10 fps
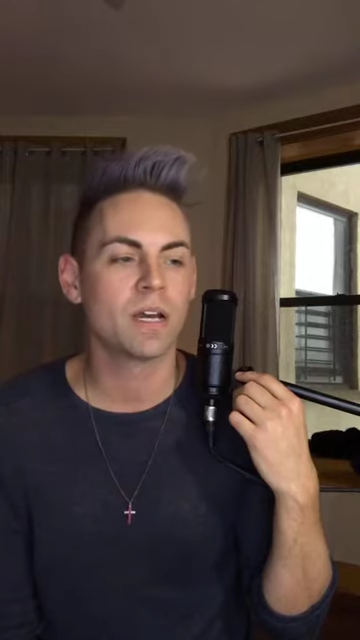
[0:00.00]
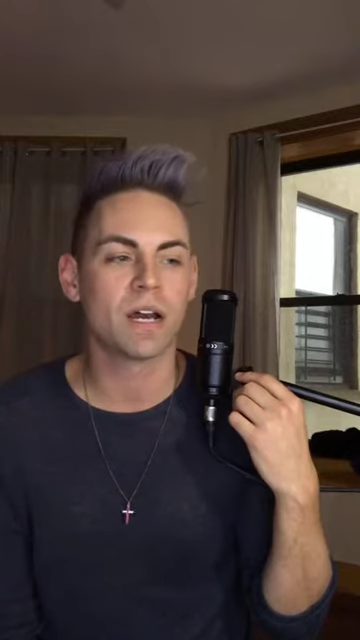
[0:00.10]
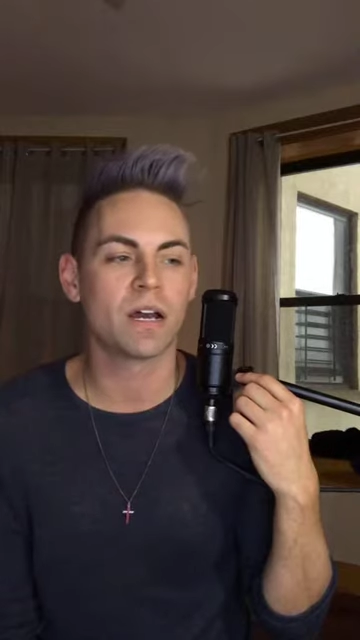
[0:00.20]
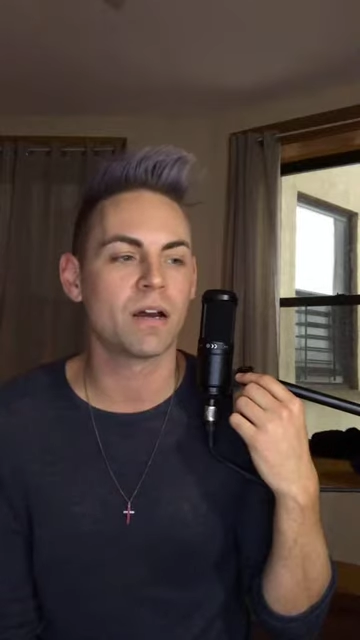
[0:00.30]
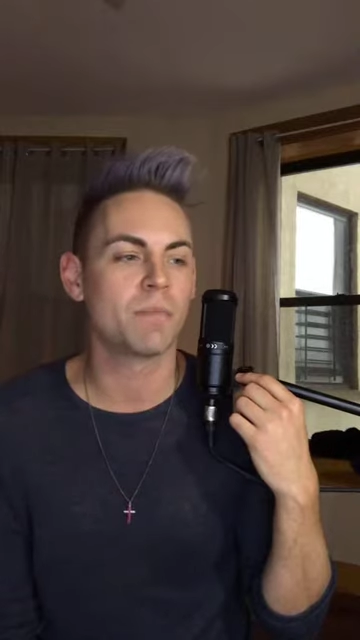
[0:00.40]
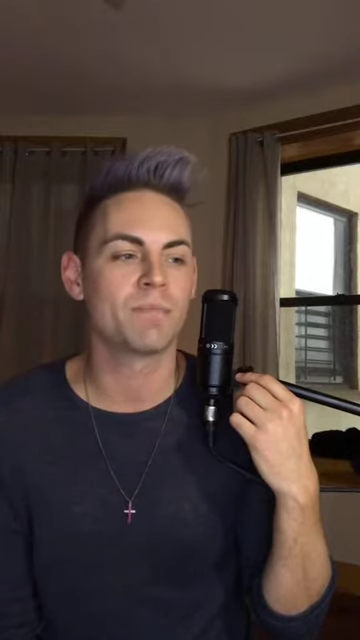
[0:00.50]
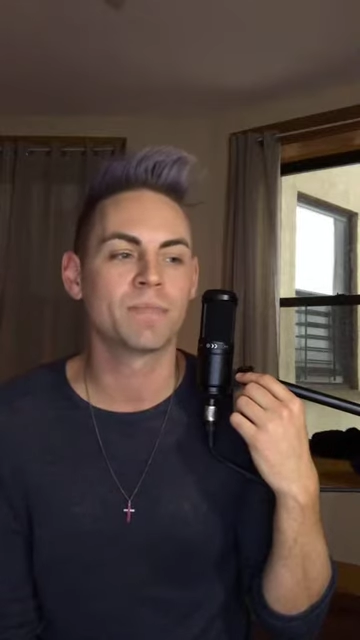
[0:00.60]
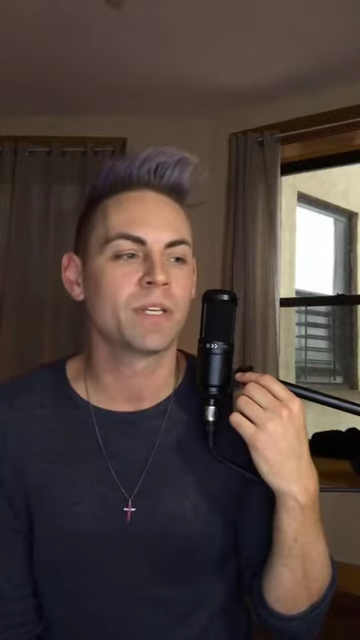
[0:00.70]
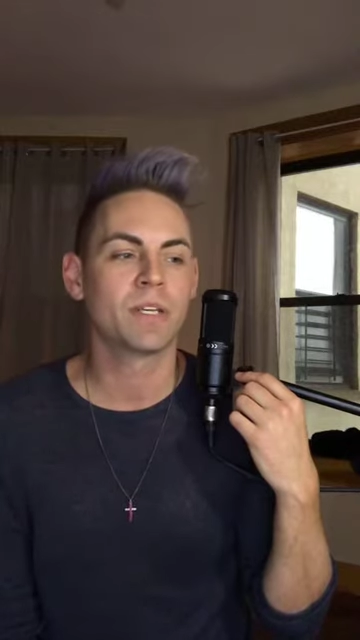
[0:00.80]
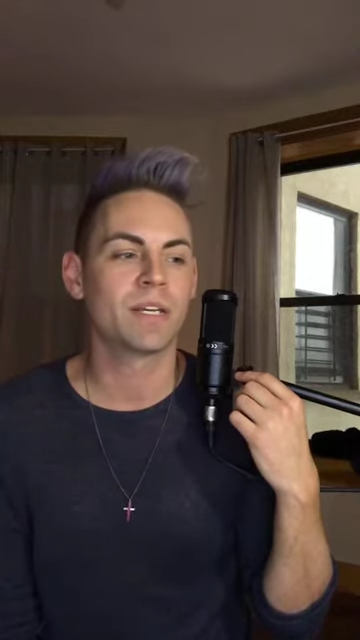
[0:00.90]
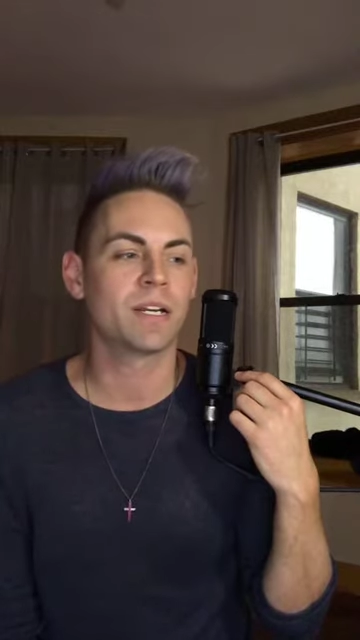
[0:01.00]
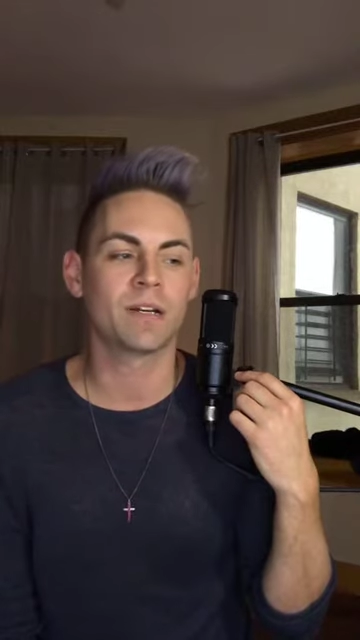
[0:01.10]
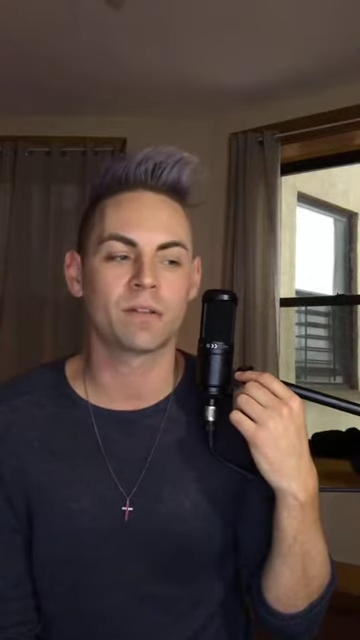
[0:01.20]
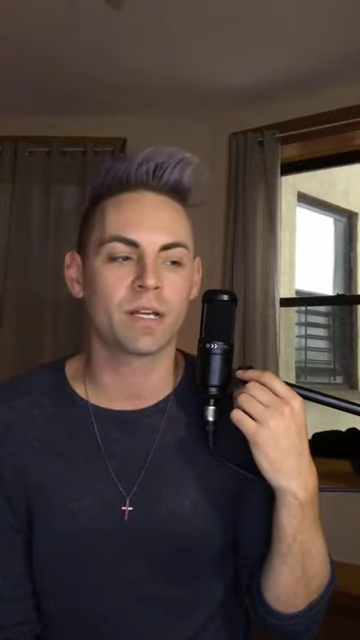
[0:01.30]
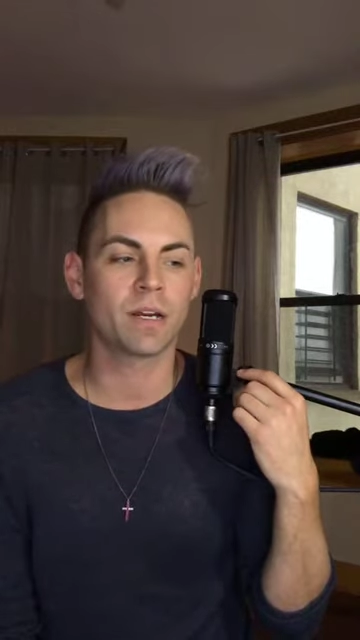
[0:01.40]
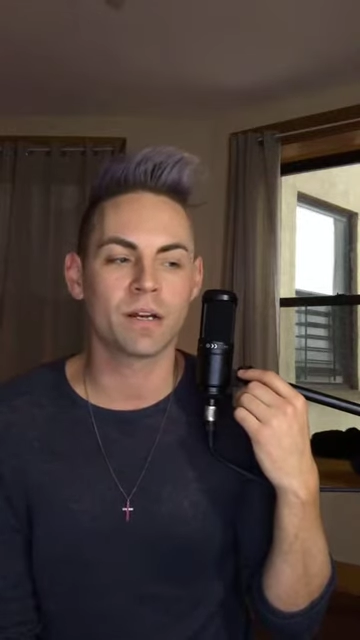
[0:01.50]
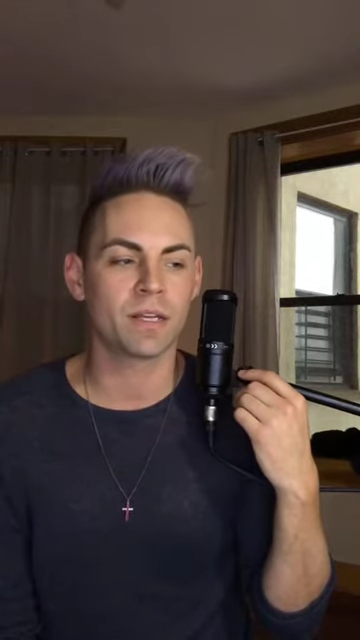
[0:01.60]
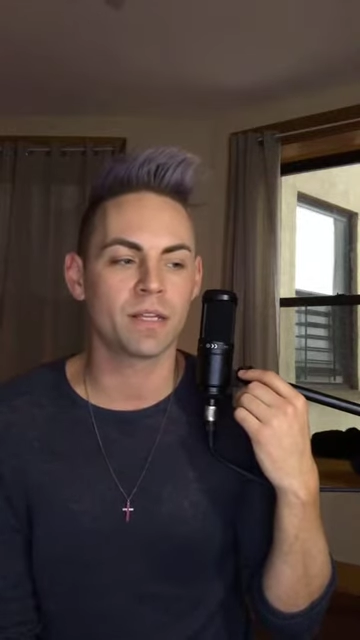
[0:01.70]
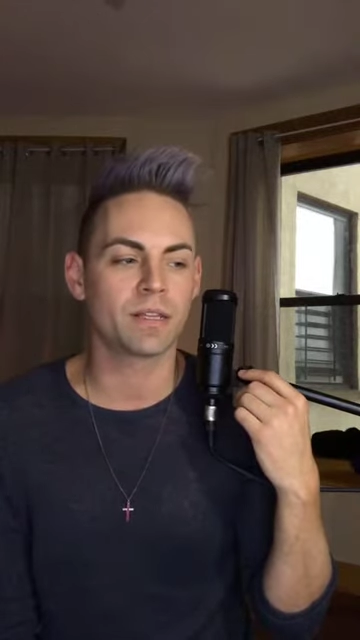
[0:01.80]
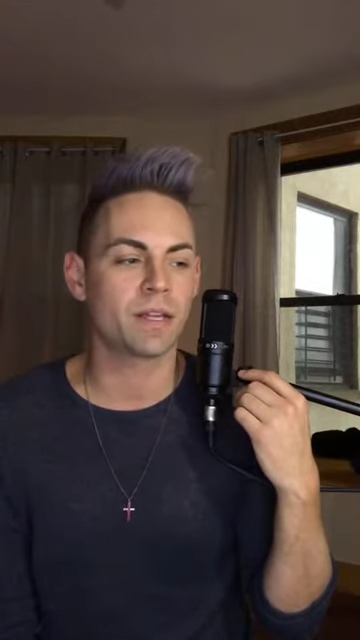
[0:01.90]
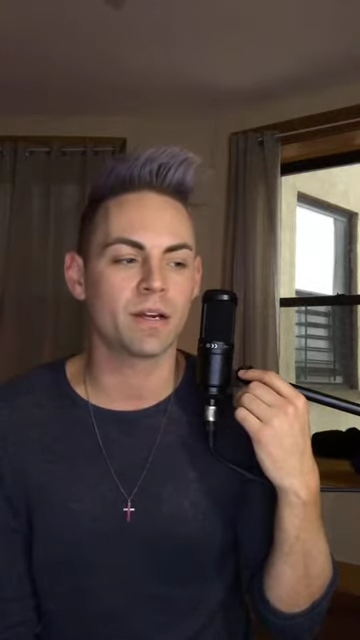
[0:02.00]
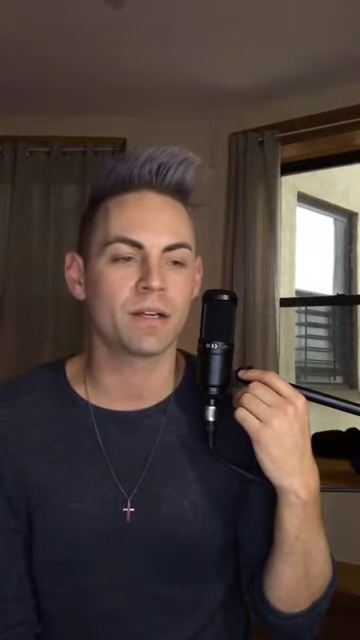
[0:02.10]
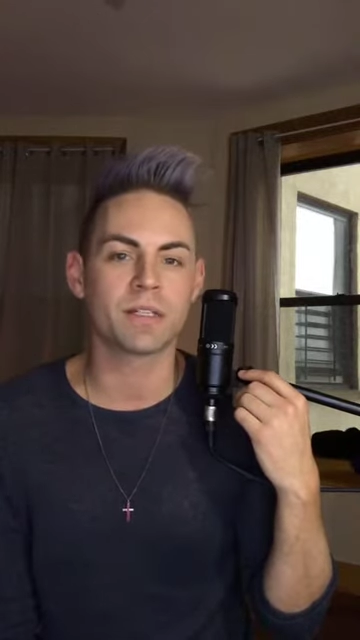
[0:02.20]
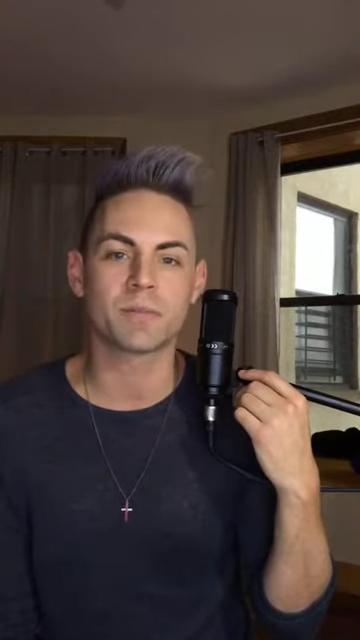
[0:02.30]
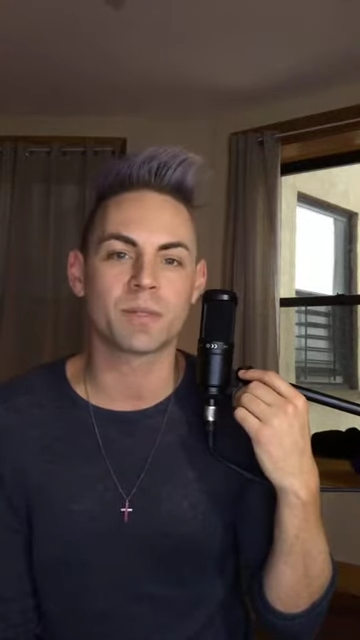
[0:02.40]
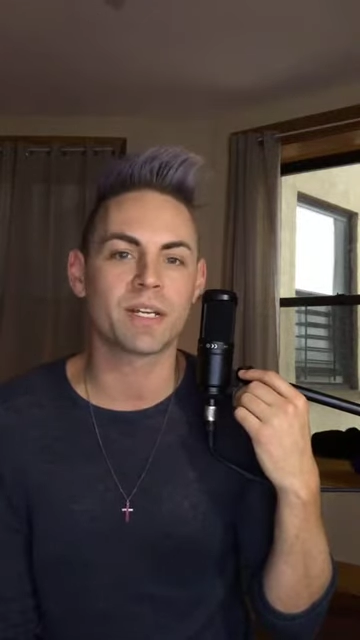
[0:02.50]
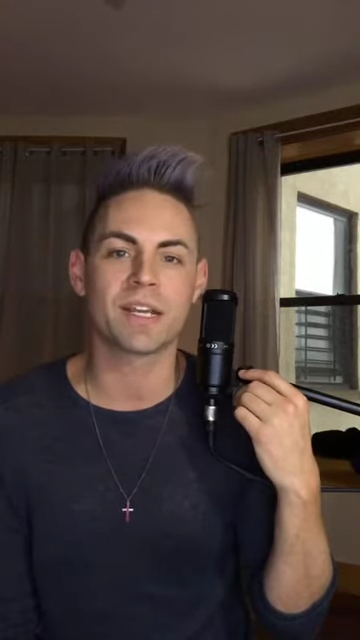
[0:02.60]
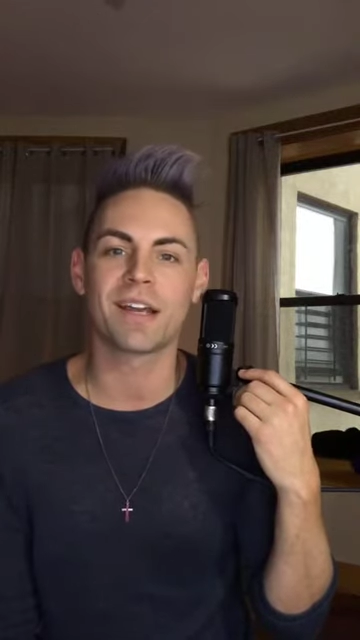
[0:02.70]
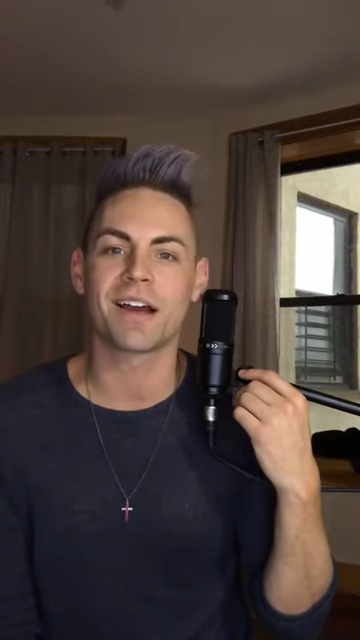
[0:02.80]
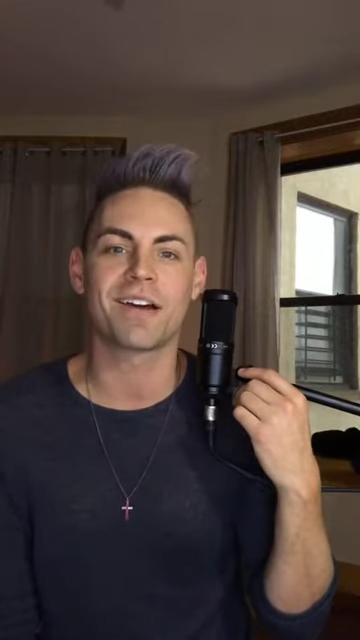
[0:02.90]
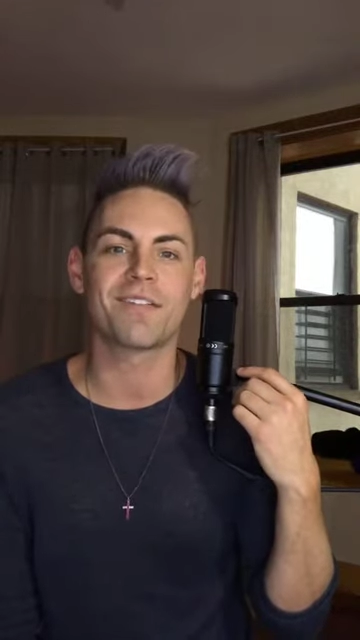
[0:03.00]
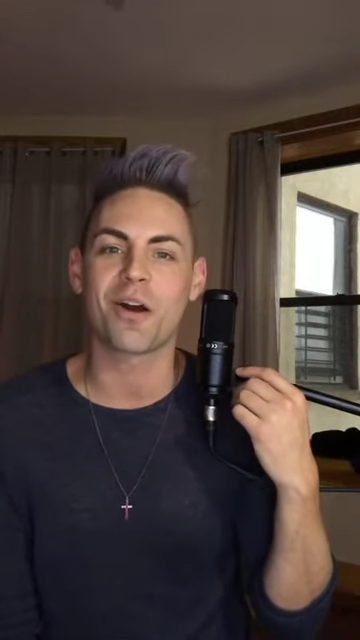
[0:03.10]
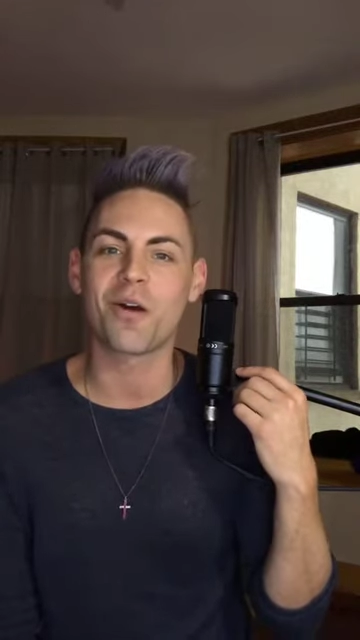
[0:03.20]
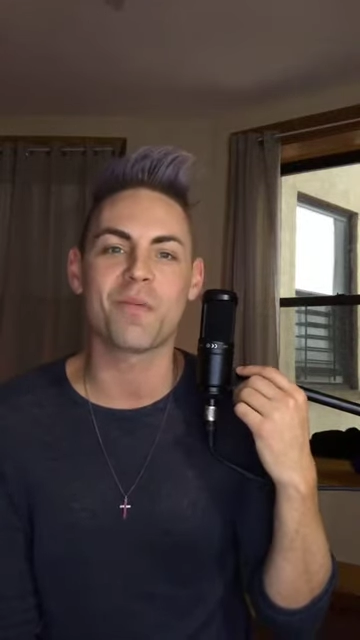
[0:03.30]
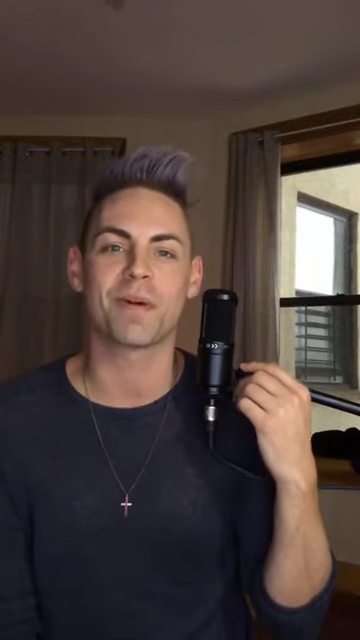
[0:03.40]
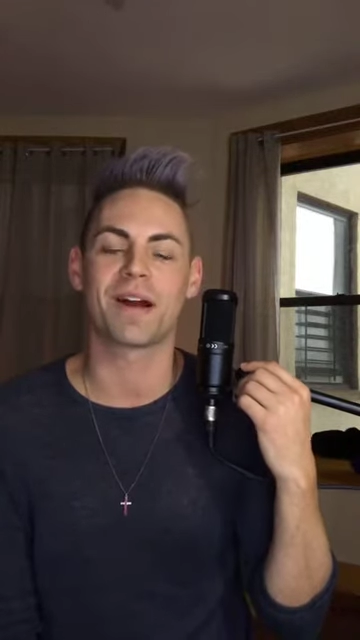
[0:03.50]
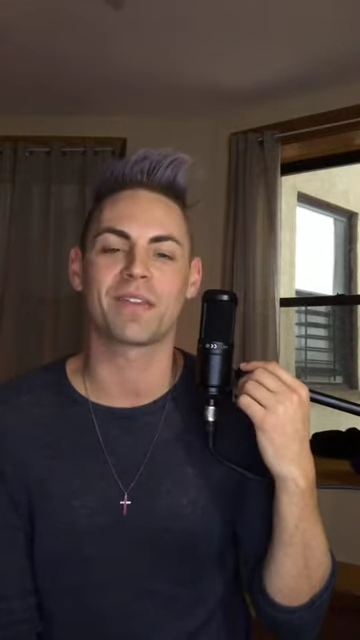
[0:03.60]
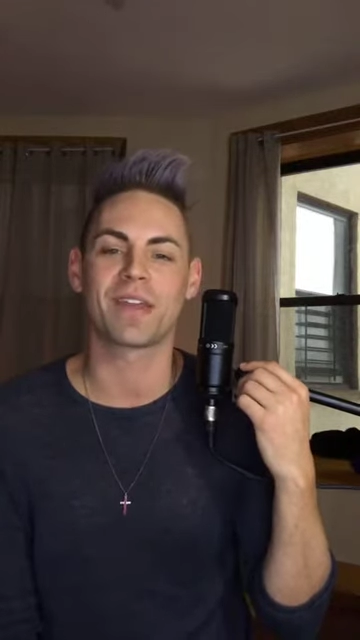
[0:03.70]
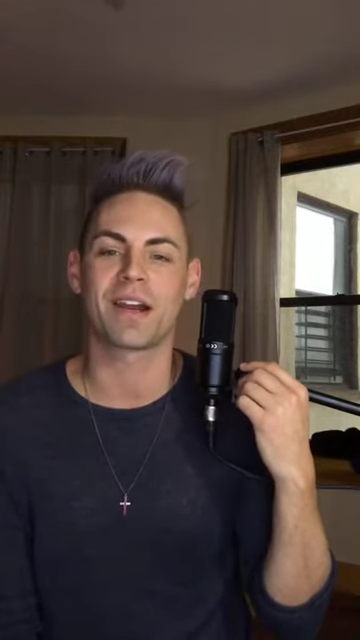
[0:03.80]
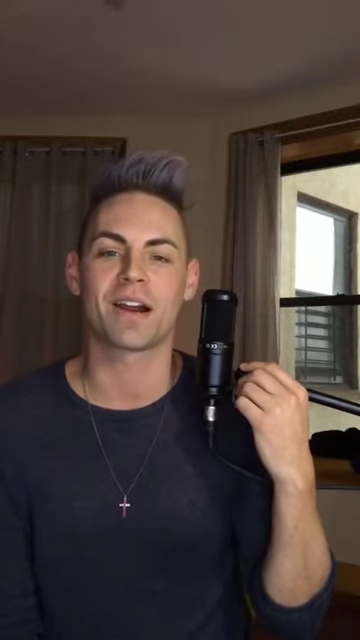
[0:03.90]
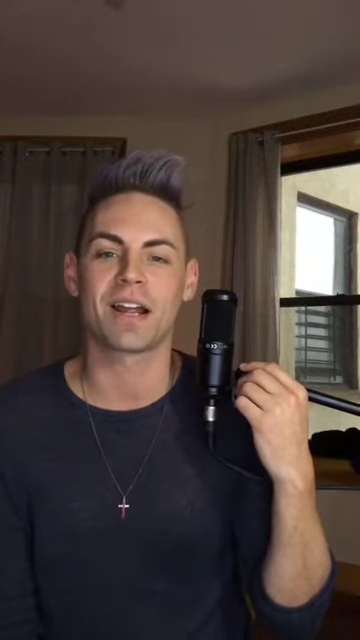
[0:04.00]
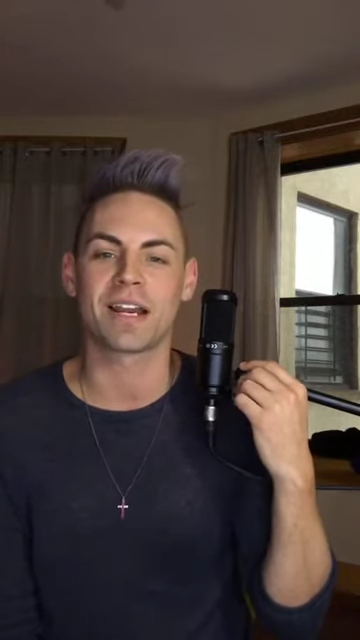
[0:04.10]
there is plenty of hope out there,